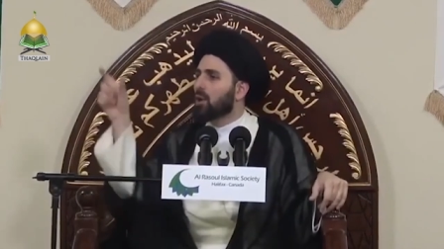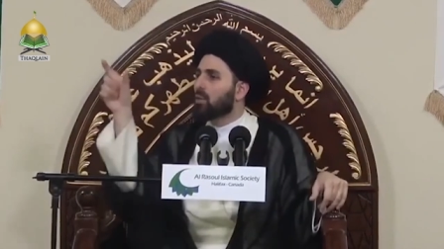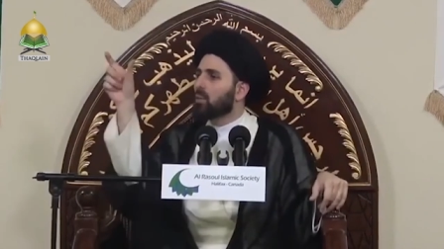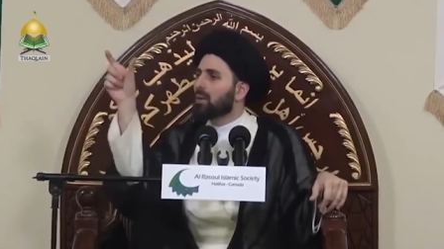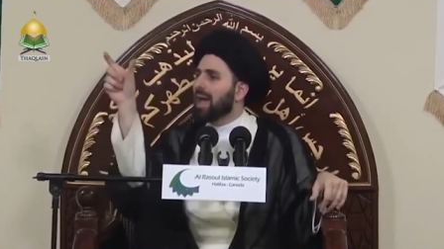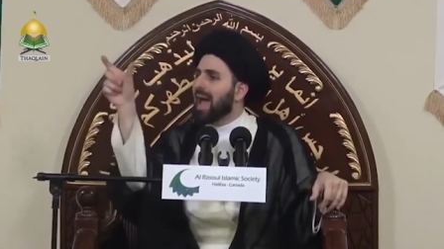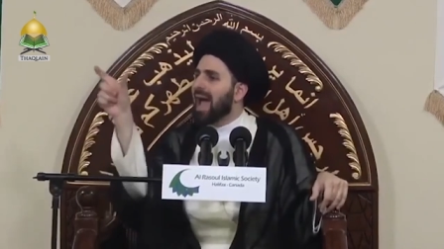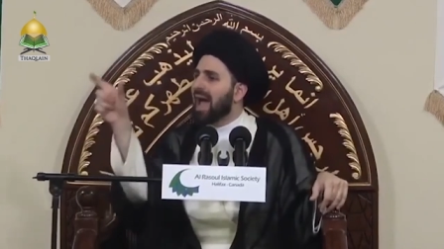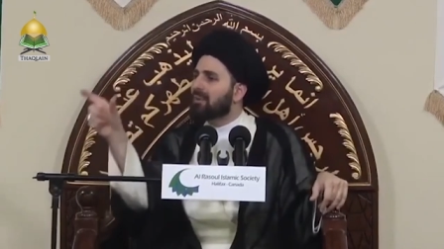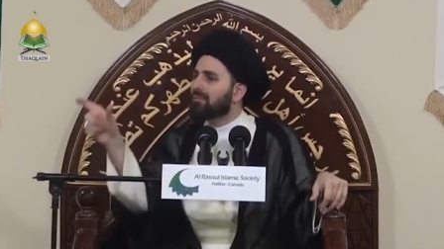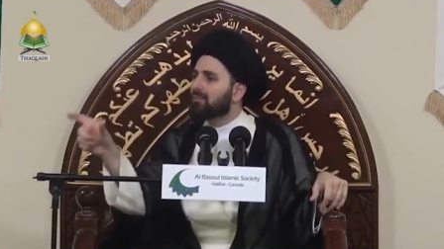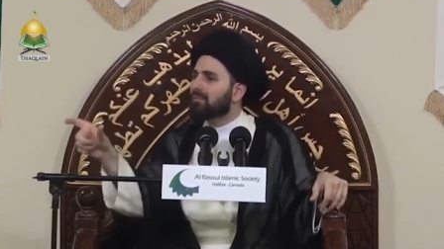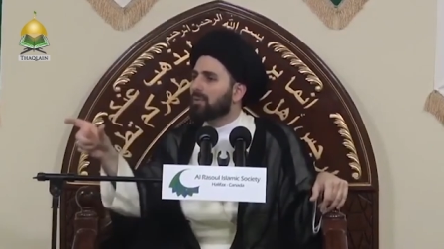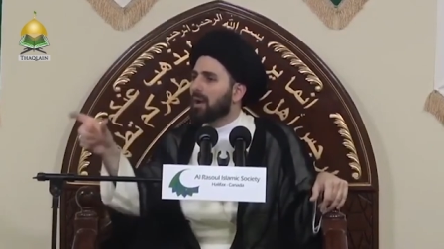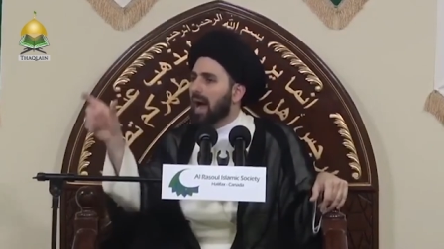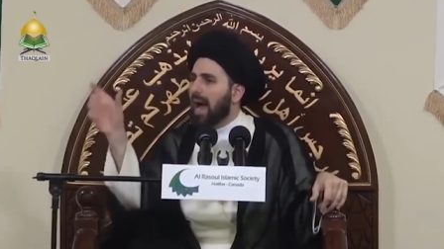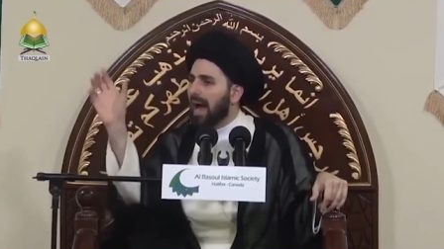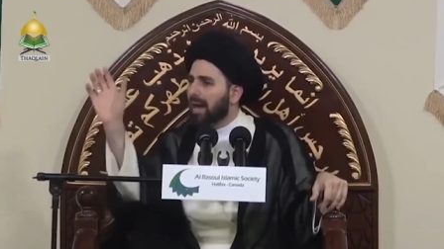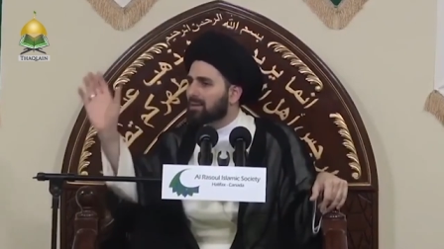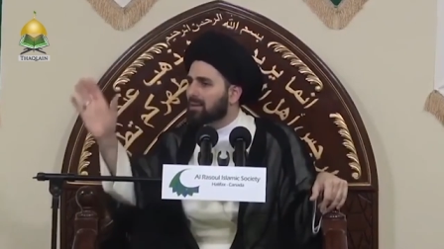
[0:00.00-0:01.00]
We have
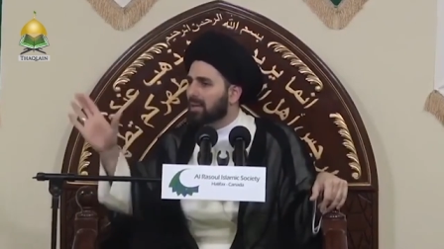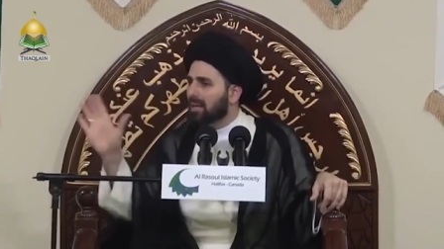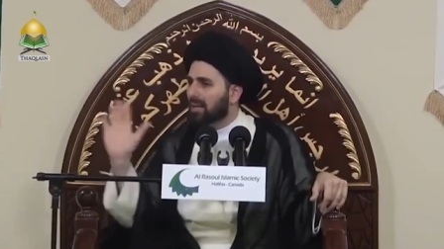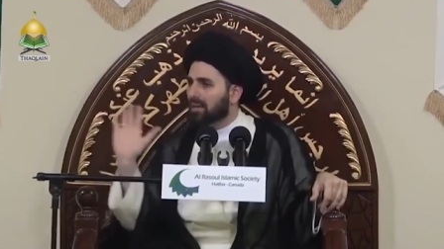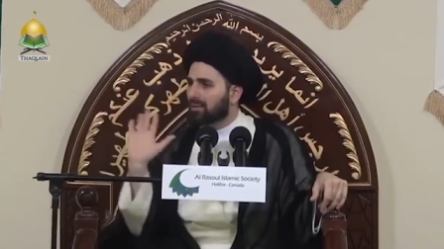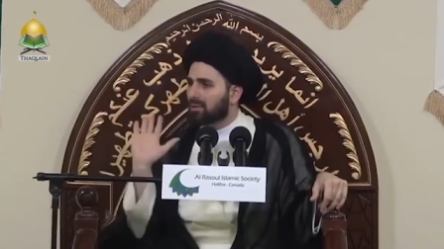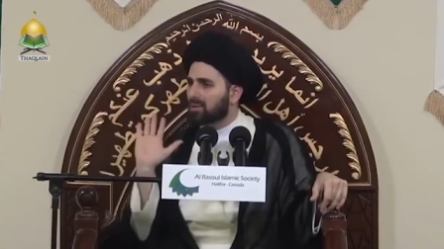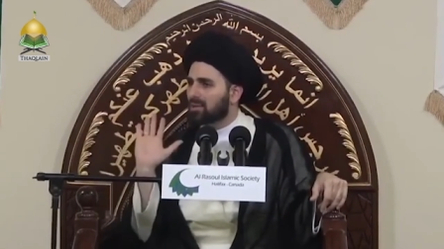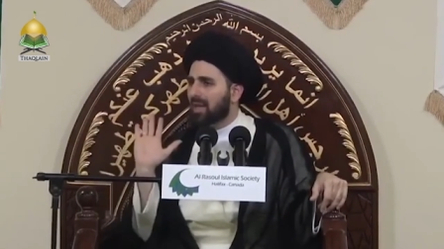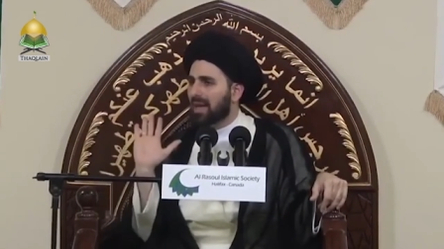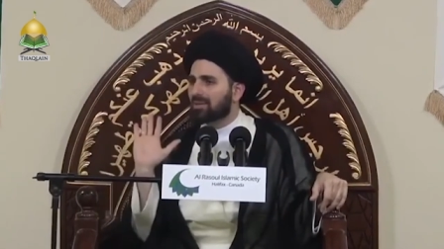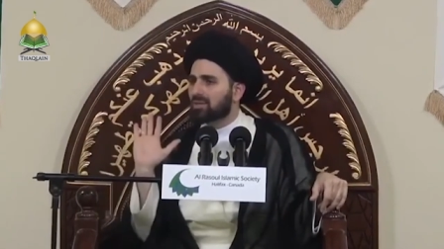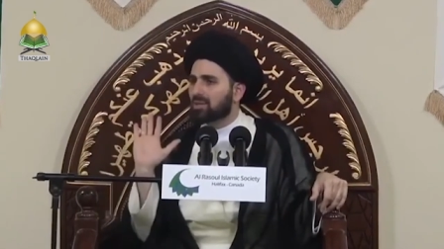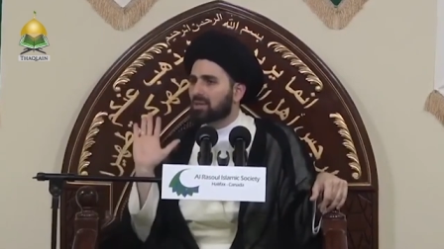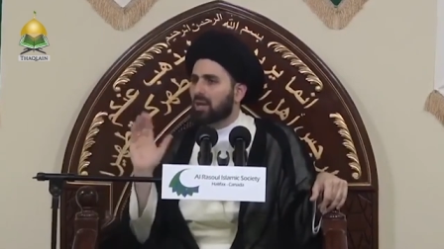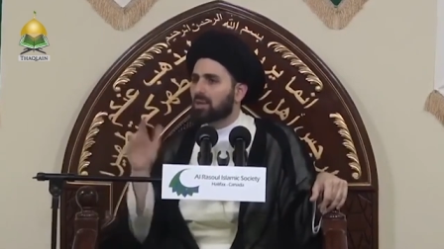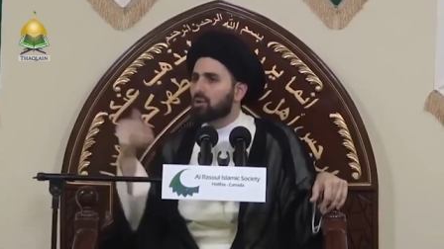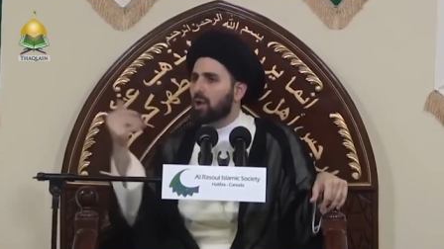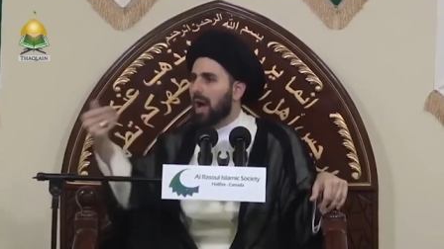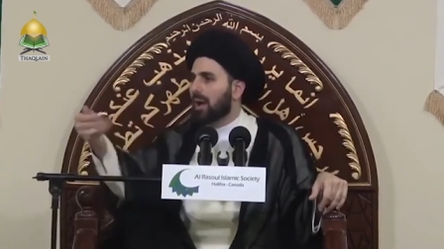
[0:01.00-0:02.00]
hadiths that
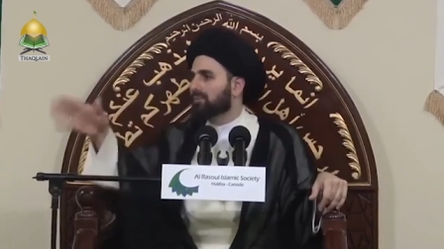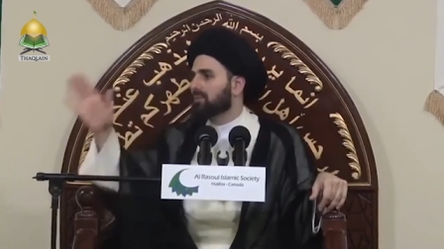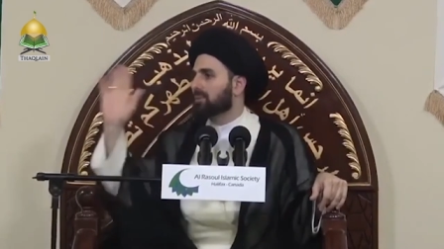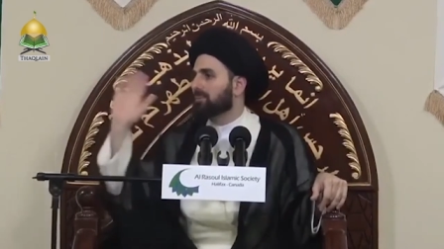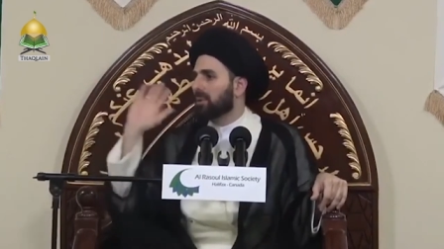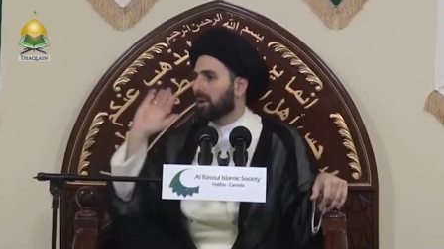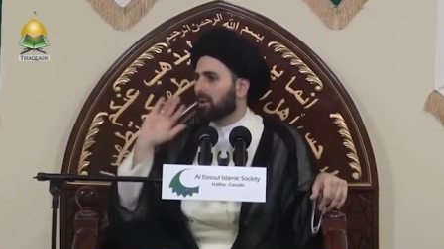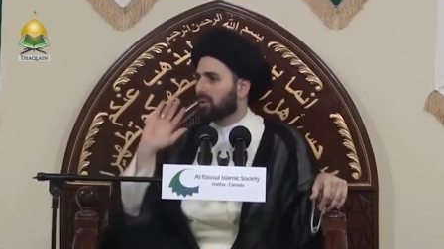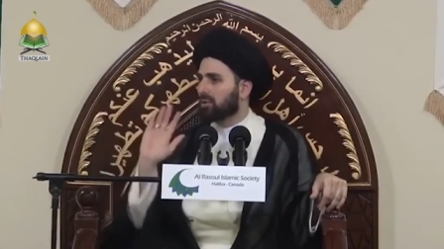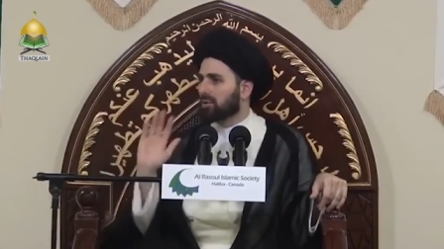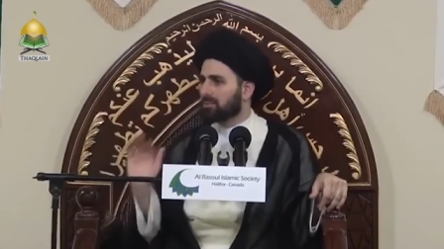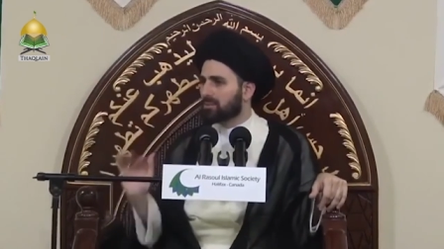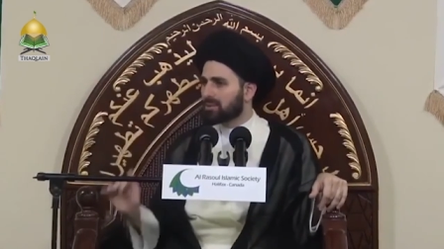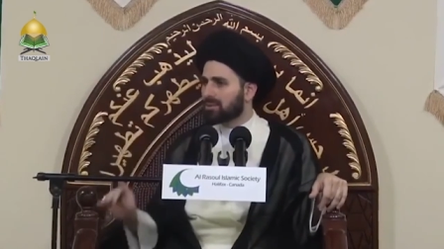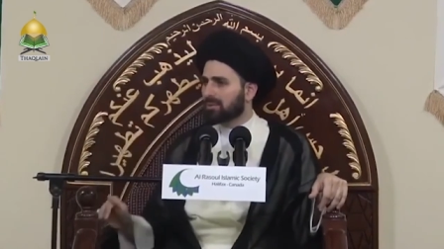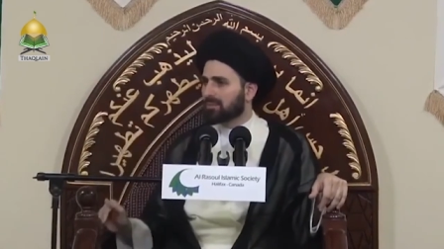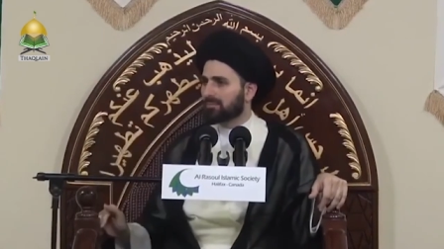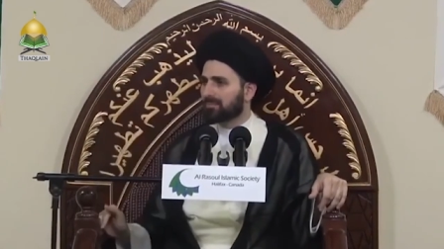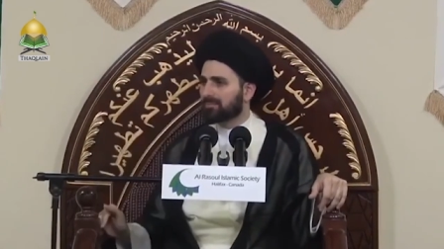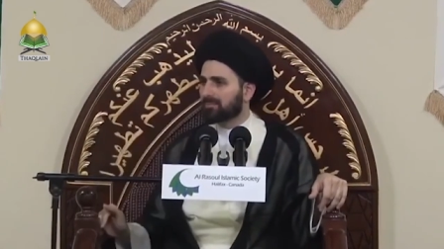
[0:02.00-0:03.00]
say you have to pay
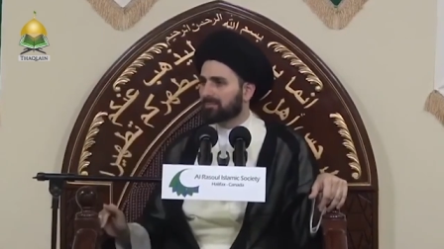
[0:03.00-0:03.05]
khums.